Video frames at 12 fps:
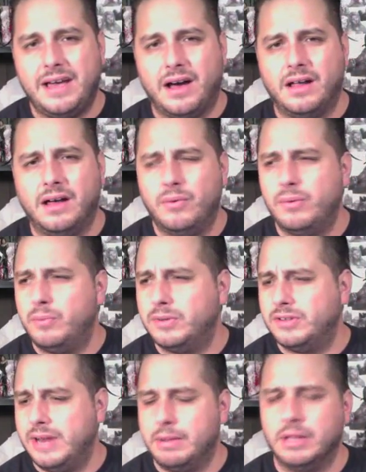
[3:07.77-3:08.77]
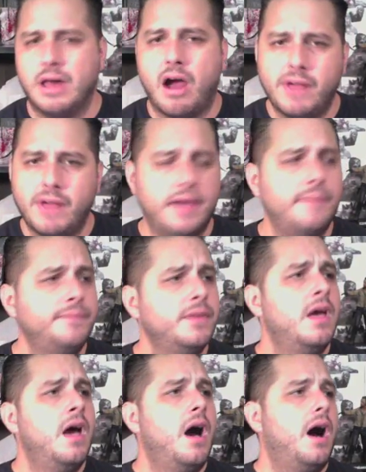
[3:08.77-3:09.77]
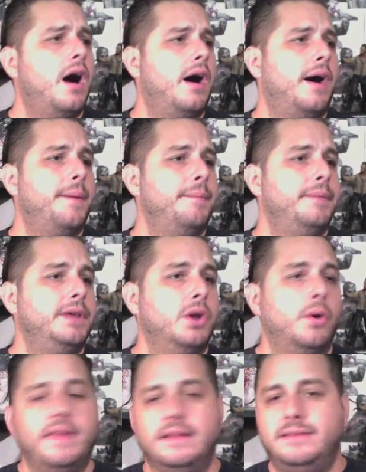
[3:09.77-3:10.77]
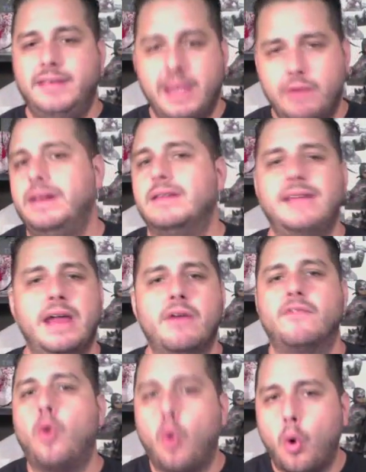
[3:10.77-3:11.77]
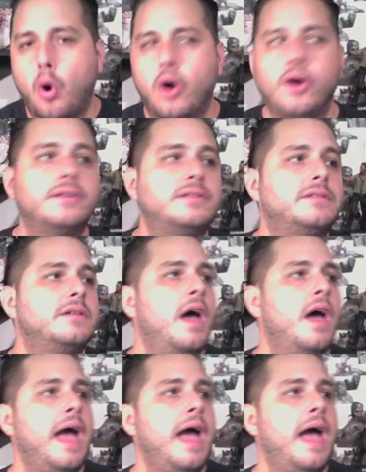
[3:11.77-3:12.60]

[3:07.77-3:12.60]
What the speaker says: What's her name? Alaria. You know, and then Tyrion is there, of course.